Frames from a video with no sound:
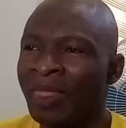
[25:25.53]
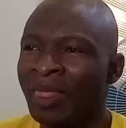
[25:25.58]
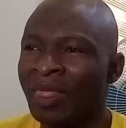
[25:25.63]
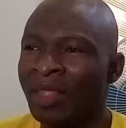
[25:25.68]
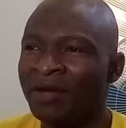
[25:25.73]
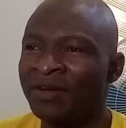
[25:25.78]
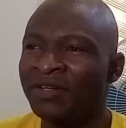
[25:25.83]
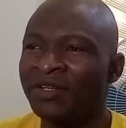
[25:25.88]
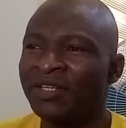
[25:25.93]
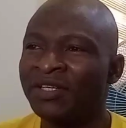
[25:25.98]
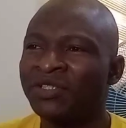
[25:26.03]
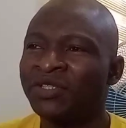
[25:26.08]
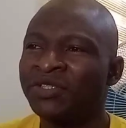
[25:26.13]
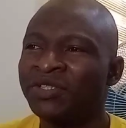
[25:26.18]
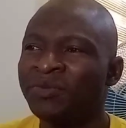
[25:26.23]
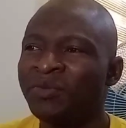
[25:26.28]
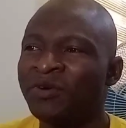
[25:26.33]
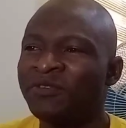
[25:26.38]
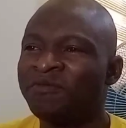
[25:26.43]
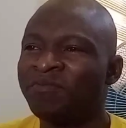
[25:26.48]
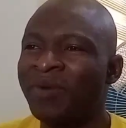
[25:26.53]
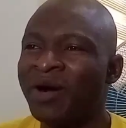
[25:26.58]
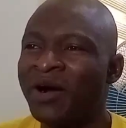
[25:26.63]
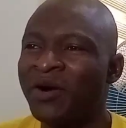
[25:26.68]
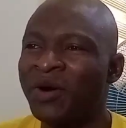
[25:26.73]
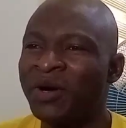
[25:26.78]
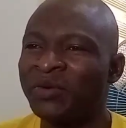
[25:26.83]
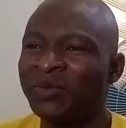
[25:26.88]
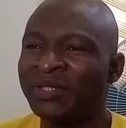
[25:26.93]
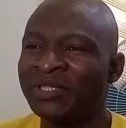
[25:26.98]
Now, the relationship of
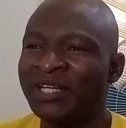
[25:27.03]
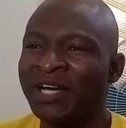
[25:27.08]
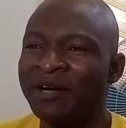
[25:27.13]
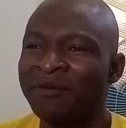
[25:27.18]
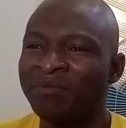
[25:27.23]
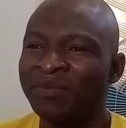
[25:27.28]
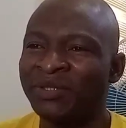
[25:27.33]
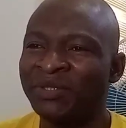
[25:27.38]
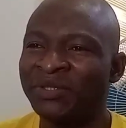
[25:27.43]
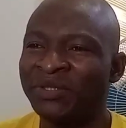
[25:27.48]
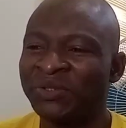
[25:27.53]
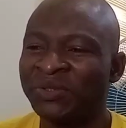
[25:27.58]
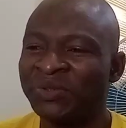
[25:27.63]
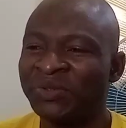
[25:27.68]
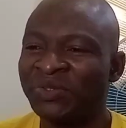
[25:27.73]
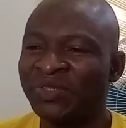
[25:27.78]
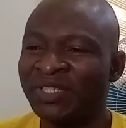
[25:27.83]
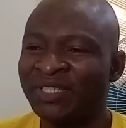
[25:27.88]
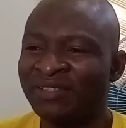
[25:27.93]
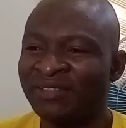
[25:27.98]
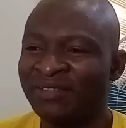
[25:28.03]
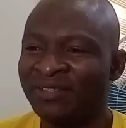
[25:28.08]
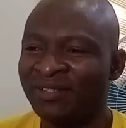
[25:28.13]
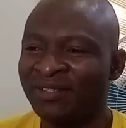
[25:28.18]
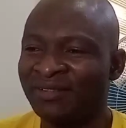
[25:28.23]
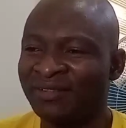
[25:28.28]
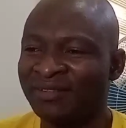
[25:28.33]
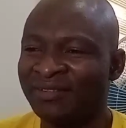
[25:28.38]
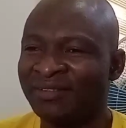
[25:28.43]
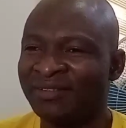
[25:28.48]
power with amplitude is
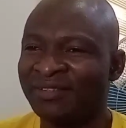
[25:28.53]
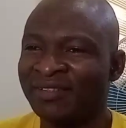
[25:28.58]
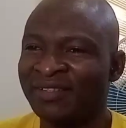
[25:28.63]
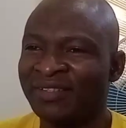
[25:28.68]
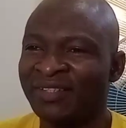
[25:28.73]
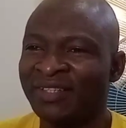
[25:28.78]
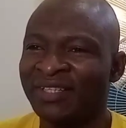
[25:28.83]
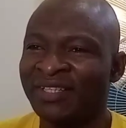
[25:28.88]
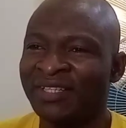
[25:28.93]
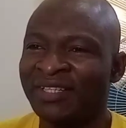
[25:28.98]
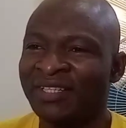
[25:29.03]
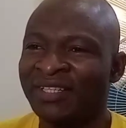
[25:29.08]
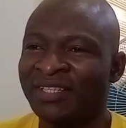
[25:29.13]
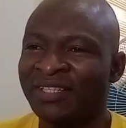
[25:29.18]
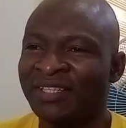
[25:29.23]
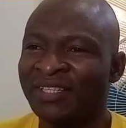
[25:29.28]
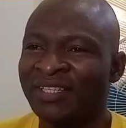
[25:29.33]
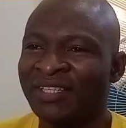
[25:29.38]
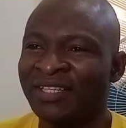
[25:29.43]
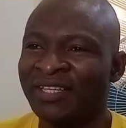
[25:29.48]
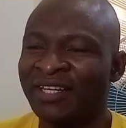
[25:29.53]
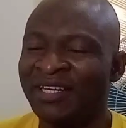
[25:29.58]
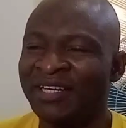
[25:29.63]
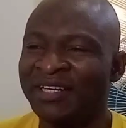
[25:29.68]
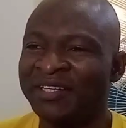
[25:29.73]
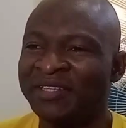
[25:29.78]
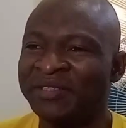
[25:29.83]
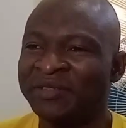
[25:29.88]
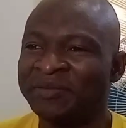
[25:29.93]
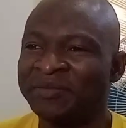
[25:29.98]
this.
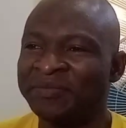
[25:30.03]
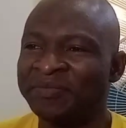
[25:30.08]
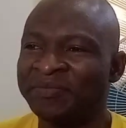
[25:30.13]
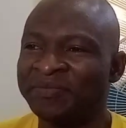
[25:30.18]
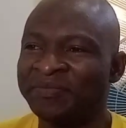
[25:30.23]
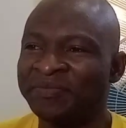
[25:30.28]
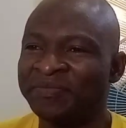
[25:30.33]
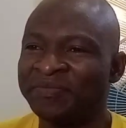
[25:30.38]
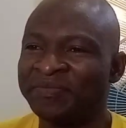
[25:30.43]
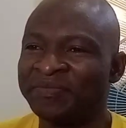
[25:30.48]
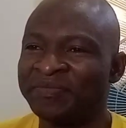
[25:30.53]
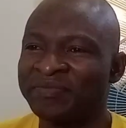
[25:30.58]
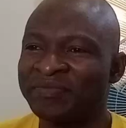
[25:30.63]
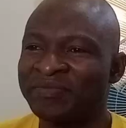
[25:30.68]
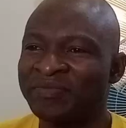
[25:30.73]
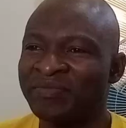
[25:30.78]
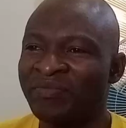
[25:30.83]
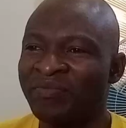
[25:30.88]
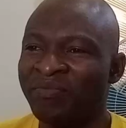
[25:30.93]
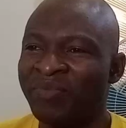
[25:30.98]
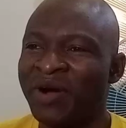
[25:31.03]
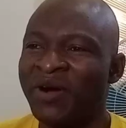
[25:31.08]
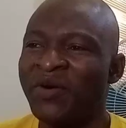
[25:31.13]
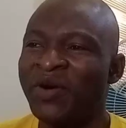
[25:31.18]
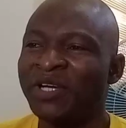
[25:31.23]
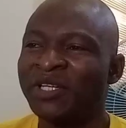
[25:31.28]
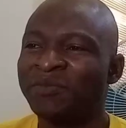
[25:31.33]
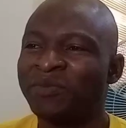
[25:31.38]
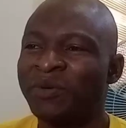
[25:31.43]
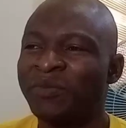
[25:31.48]

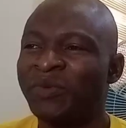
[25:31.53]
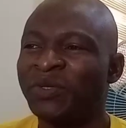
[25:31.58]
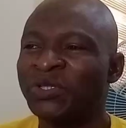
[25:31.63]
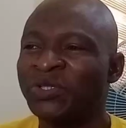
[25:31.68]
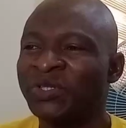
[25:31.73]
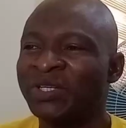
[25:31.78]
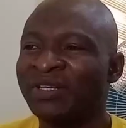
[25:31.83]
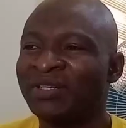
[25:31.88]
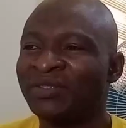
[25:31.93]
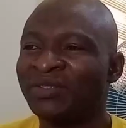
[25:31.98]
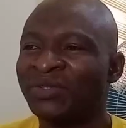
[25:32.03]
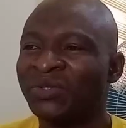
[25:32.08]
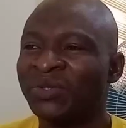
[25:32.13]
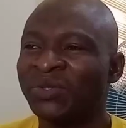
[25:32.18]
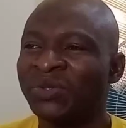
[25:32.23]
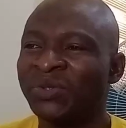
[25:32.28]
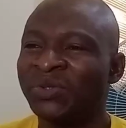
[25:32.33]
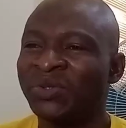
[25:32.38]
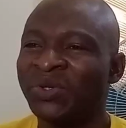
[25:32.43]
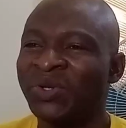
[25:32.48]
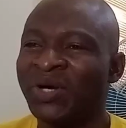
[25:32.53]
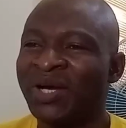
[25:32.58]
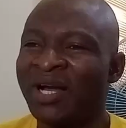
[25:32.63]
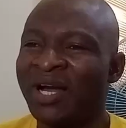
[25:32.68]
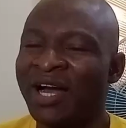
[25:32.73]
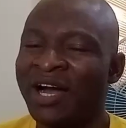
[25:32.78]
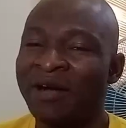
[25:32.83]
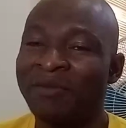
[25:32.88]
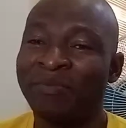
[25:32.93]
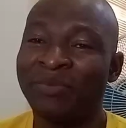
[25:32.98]
Power is proportional to
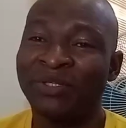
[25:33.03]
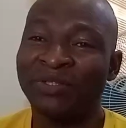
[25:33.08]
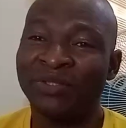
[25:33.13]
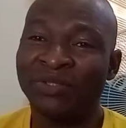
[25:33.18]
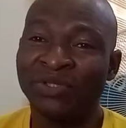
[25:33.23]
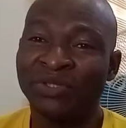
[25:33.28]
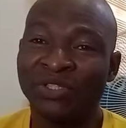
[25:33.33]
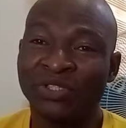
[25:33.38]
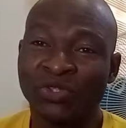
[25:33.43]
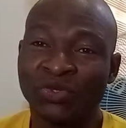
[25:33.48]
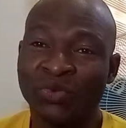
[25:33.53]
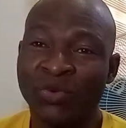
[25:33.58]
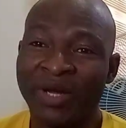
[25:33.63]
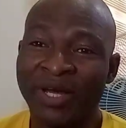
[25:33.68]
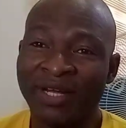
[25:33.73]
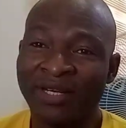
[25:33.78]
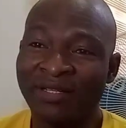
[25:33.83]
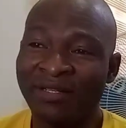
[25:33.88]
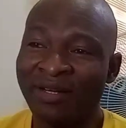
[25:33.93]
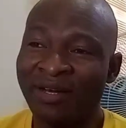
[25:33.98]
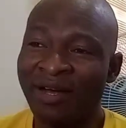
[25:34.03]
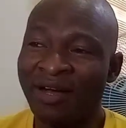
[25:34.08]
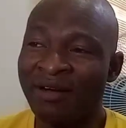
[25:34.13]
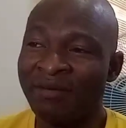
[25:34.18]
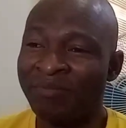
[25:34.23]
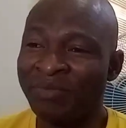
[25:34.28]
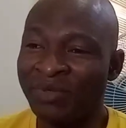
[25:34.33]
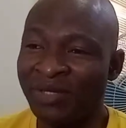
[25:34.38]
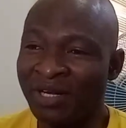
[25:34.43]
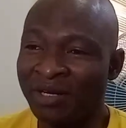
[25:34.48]
amplitude, the squared
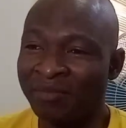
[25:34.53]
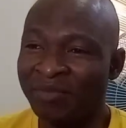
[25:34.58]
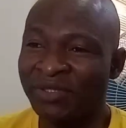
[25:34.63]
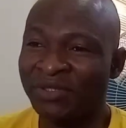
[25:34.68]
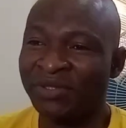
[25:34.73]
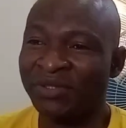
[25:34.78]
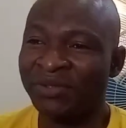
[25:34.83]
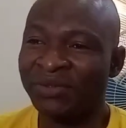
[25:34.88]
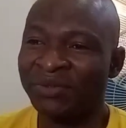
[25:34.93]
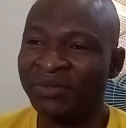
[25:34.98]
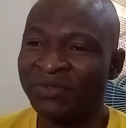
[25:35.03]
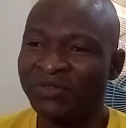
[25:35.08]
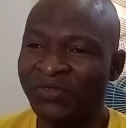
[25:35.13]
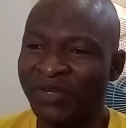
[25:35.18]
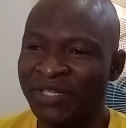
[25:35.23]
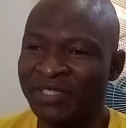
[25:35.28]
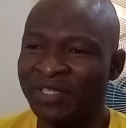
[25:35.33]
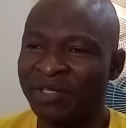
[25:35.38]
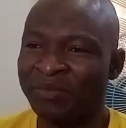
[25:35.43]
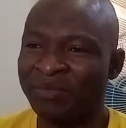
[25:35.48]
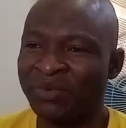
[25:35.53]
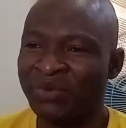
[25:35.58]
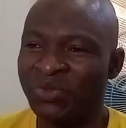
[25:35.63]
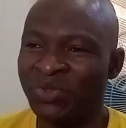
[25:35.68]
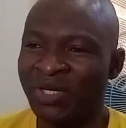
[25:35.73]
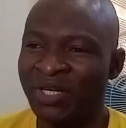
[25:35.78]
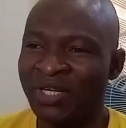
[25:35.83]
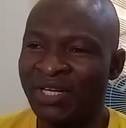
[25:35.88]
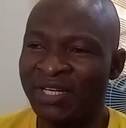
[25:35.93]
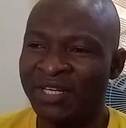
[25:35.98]
amplitude. For
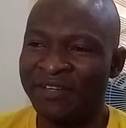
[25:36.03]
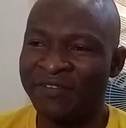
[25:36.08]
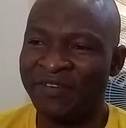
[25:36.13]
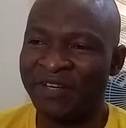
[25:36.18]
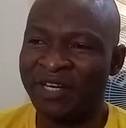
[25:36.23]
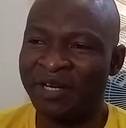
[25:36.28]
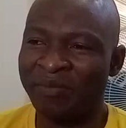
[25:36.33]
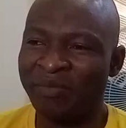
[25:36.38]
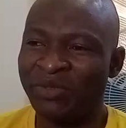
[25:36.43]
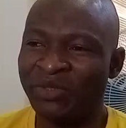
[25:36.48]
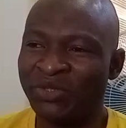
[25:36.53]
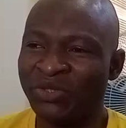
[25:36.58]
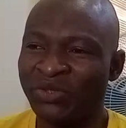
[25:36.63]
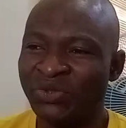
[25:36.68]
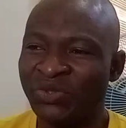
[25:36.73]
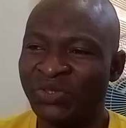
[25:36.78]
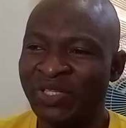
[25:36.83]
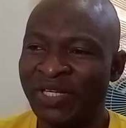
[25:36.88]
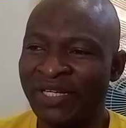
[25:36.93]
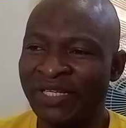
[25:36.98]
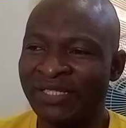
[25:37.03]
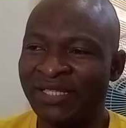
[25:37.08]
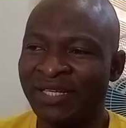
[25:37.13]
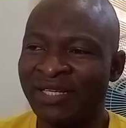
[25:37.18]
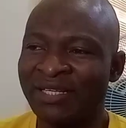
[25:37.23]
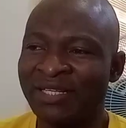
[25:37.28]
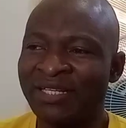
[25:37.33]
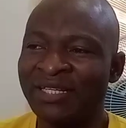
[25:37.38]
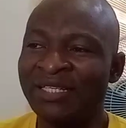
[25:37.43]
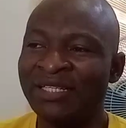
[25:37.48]
example, if an amplitude is
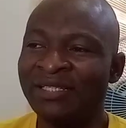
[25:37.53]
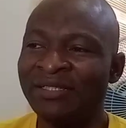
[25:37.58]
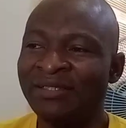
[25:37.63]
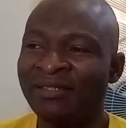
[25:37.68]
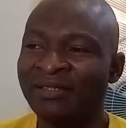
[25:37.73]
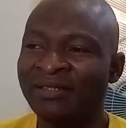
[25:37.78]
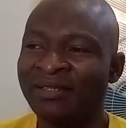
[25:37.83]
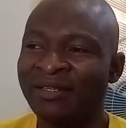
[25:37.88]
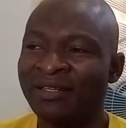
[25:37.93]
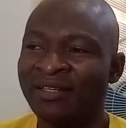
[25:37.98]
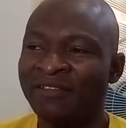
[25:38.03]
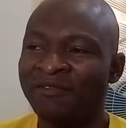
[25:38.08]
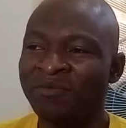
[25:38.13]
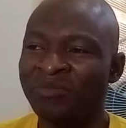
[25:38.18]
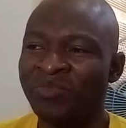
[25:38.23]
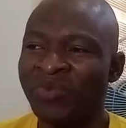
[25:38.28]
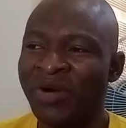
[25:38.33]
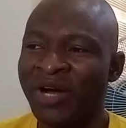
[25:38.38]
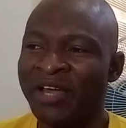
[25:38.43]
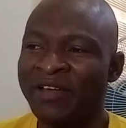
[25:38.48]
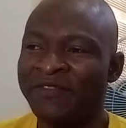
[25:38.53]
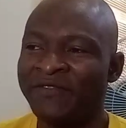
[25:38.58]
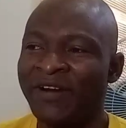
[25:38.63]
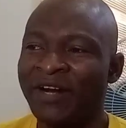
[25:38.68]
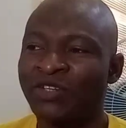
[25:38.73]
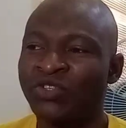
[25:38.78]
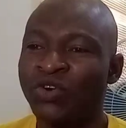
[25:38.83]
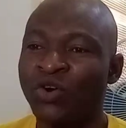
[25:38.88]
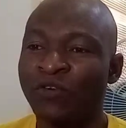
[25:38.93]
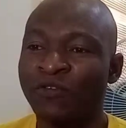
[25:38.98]
increased by a
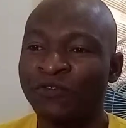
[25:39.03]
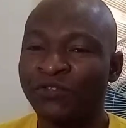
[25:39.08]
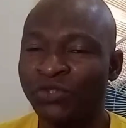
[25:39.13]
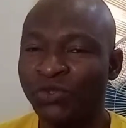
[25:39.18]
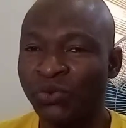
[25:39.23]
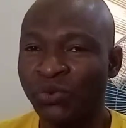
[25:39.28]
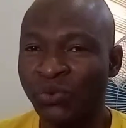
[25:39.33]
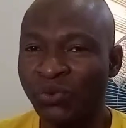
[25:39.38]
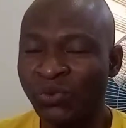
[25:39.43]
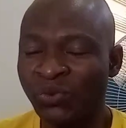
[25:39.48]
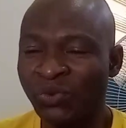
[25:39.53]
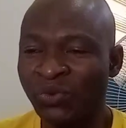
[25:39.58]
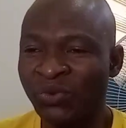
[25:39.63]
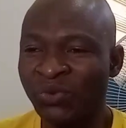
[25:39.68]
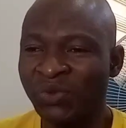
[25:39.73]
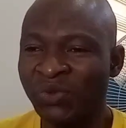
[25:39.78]
factor of 2,